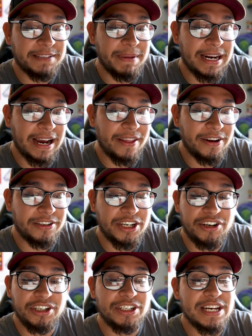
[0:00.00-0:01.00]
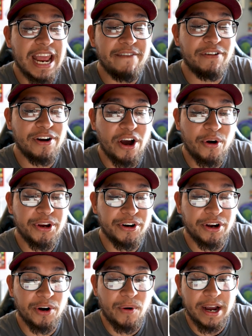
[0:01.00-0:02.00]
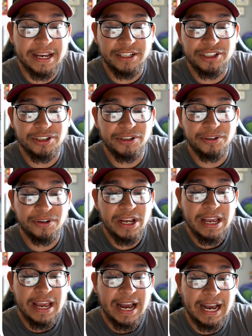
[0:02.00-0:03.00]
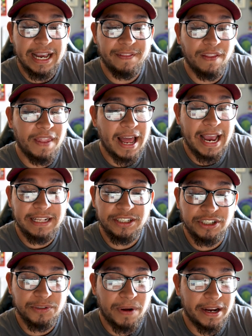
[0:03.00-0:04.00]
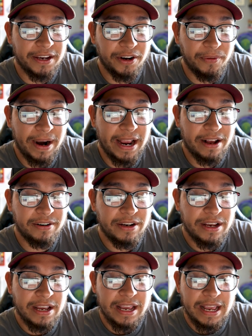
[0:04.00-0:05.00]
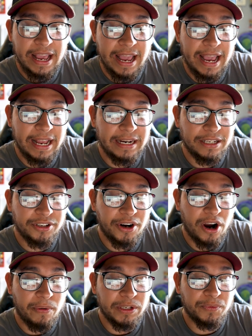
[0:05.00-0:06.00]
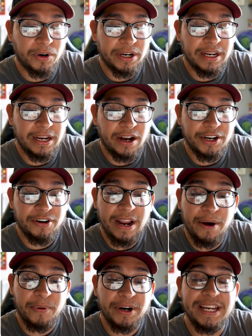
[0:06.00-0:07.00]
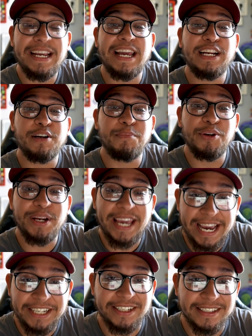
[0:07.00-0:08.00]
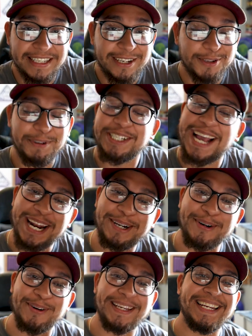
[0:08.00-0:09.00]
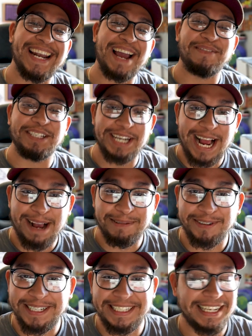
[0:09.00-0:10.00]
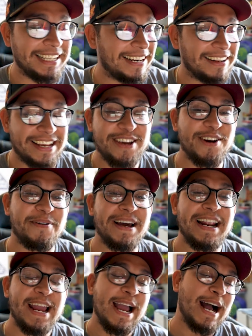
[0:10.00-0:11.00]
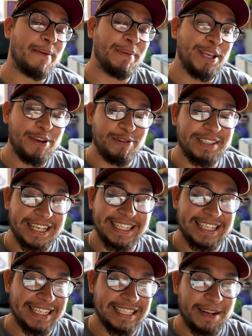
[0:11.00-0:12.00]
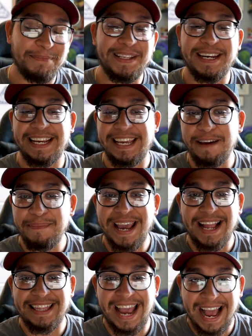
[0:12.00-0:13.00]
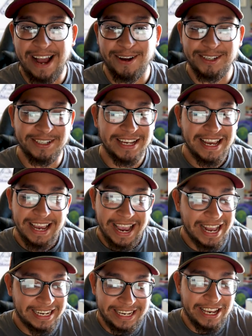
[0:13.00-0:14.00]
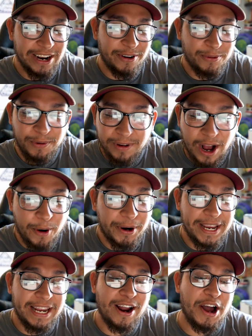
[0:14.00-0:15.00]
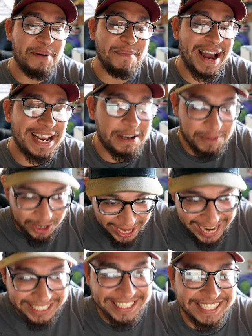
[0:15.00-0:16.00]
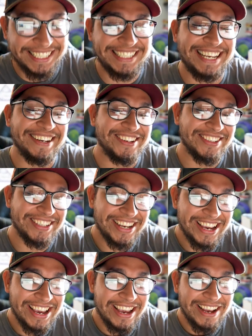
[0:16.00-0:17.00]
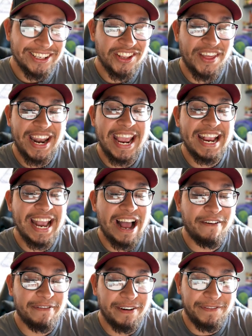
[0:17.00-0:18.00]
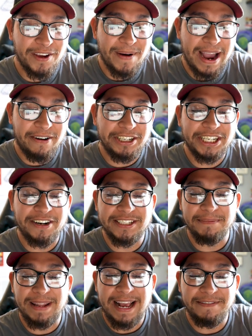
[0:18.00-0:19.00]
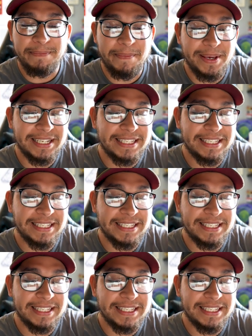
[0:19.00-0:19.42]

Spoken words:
meet others, and you just never know who you're going to walk into in the lines and just walking around. And so you're always working on your networking and communication skills, which is kind of cool. He didn't have a job, so he's sitting there like, you know what? I'm going to use this as something to get me out the house and, you know, hone in on my communication skills. So they'd hang out for a few hours, share some laughs, maybe a